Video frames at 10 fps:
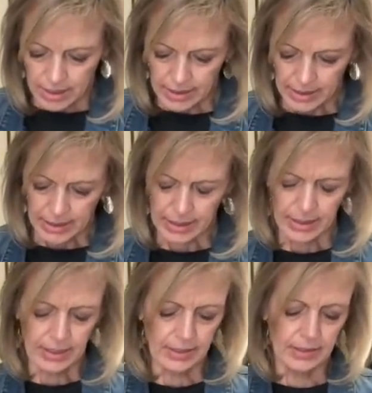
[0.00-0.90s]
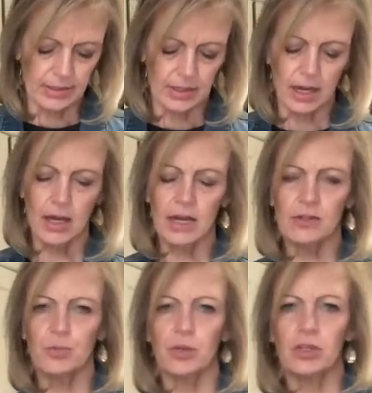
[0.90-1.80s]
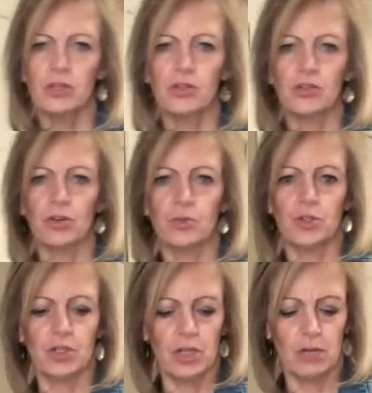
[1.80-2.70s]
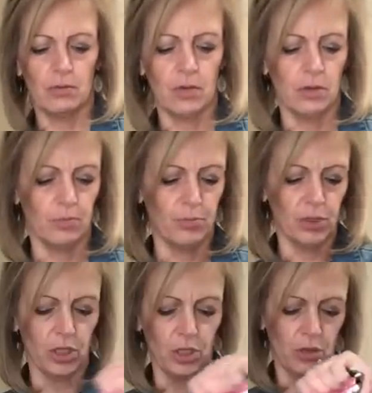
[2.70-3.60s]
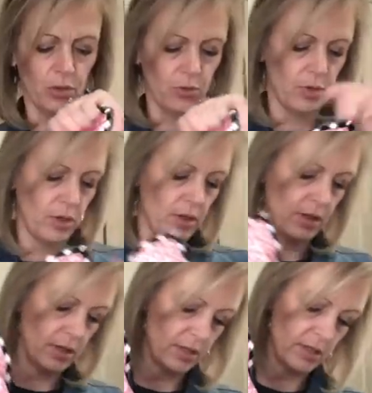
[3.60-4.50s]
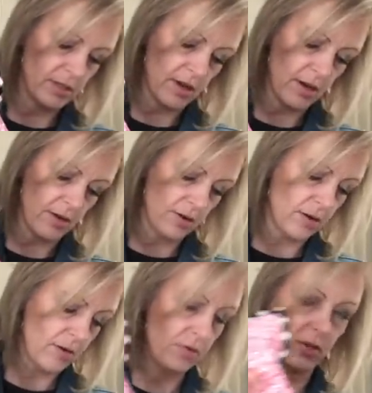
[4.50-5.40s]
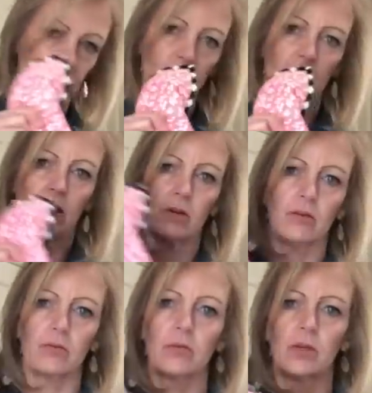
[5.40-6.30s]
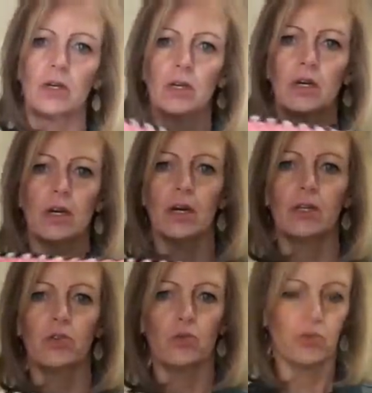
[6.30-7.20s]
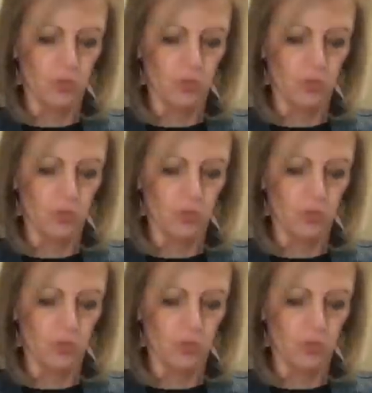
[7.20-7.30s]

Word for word: And I'll have to put in the description down below the designer of this panel. I don't